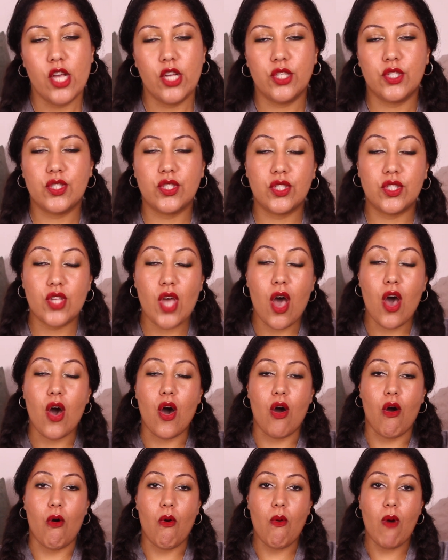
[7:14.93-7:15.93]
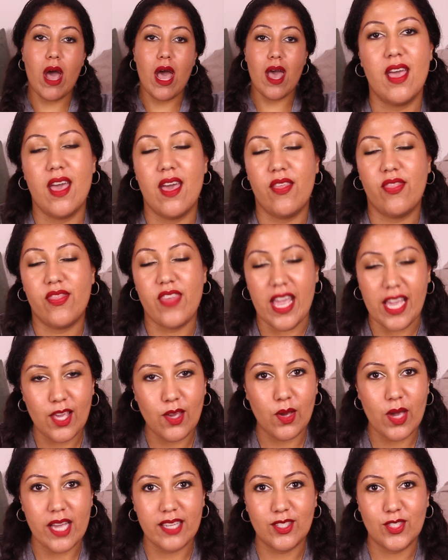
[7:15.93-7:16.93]
So, thank
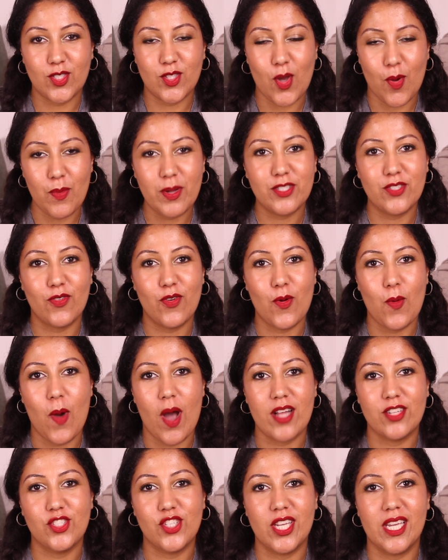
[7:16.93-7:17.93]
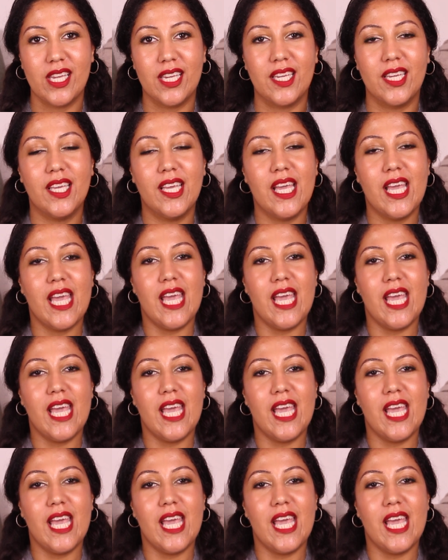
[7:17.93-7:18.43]
you guys so much for watching.